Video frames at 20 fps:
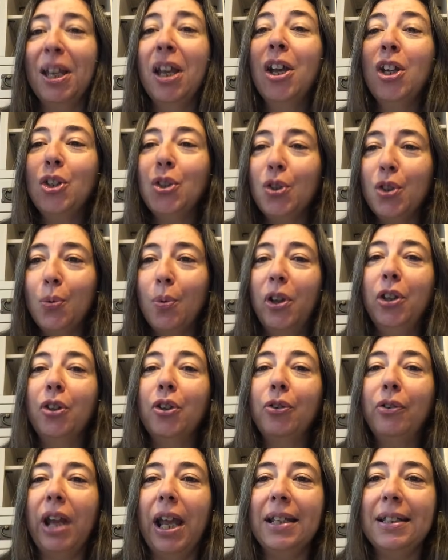choose what you're
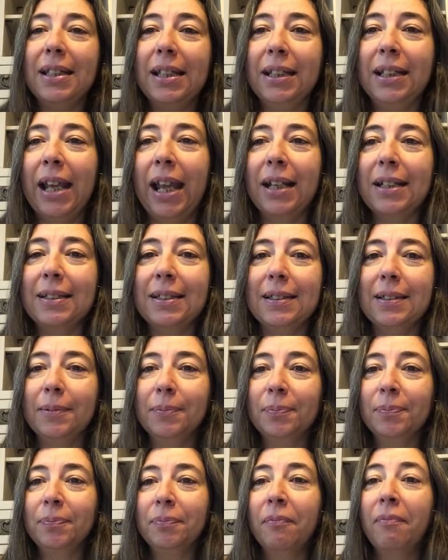creating next.
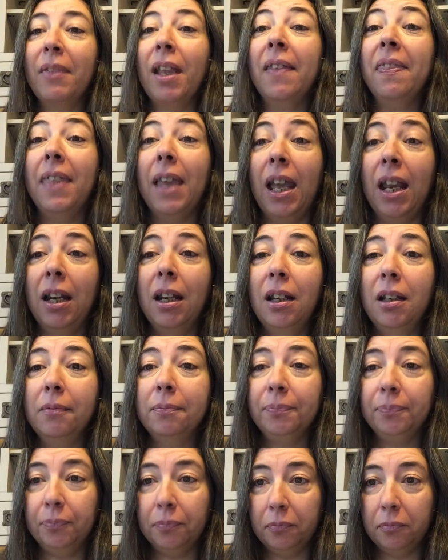Then,
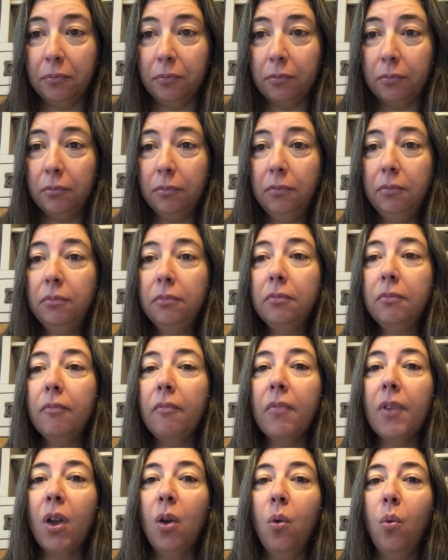
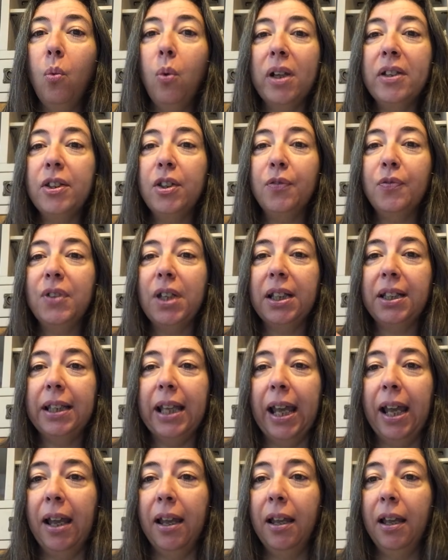once you've done
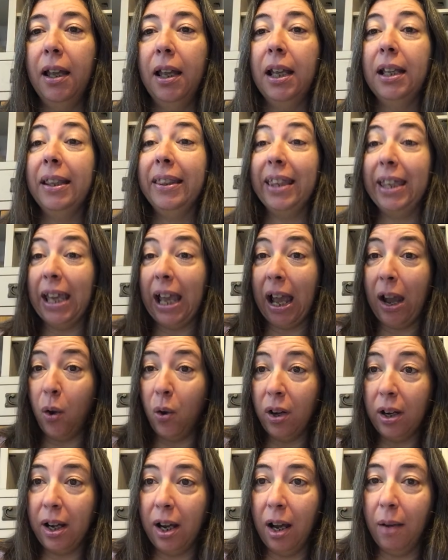that, the
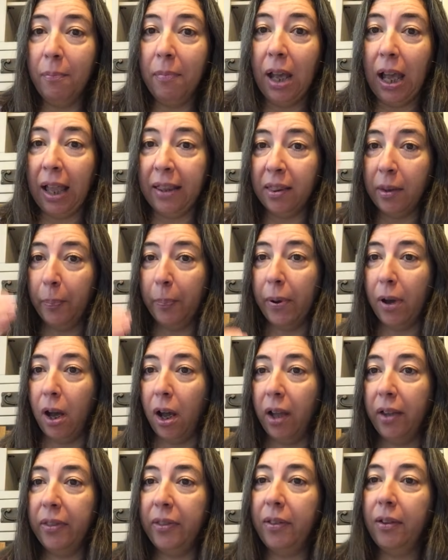outcome and the
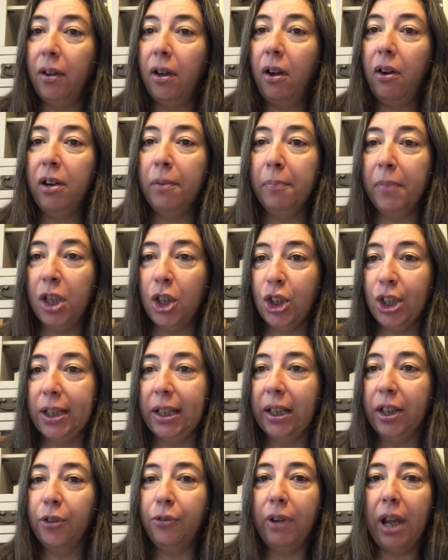path are
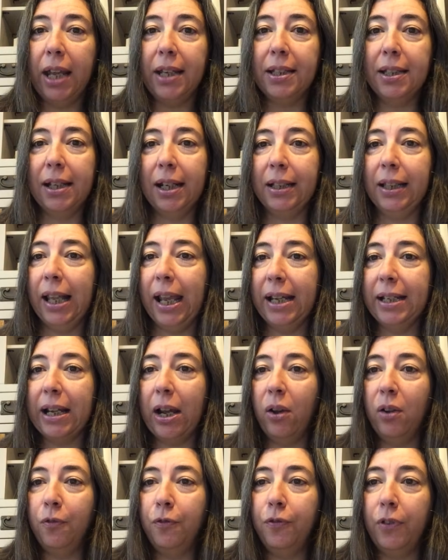immediately created and laid
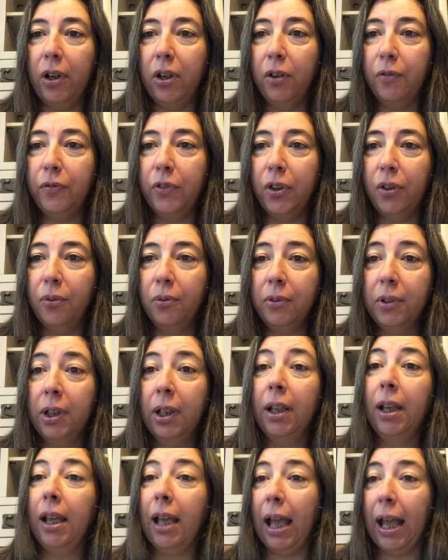out in front of you.
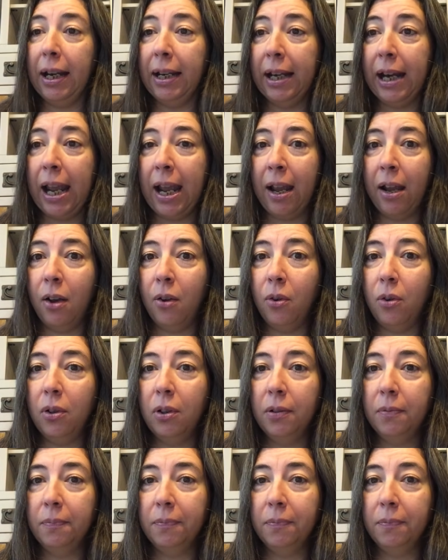And now,